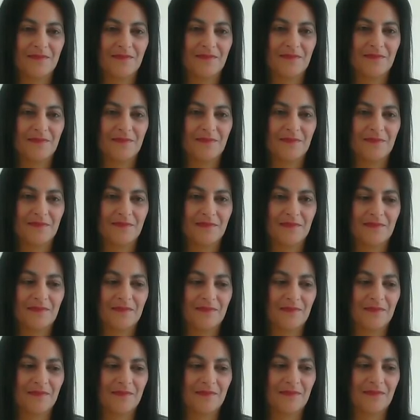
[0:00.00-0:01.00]

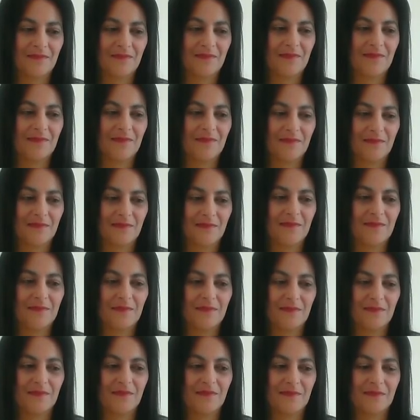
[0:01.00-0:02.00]

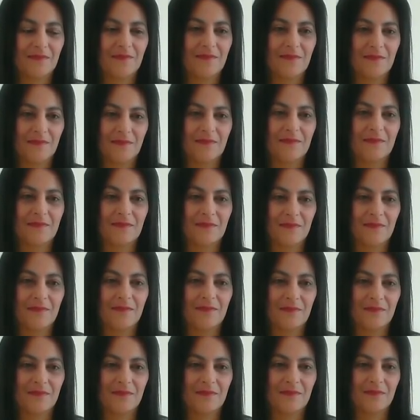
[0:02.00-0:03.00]

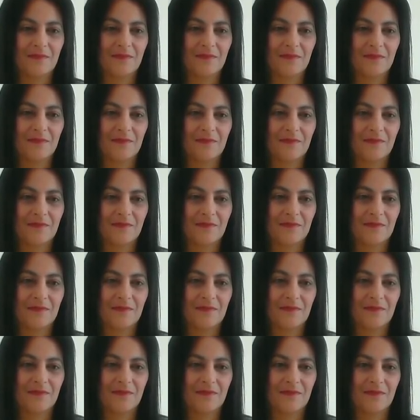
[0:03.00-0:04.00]

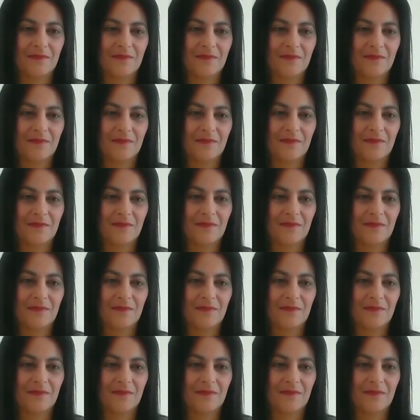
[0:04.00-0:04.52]
The person shown says nothing.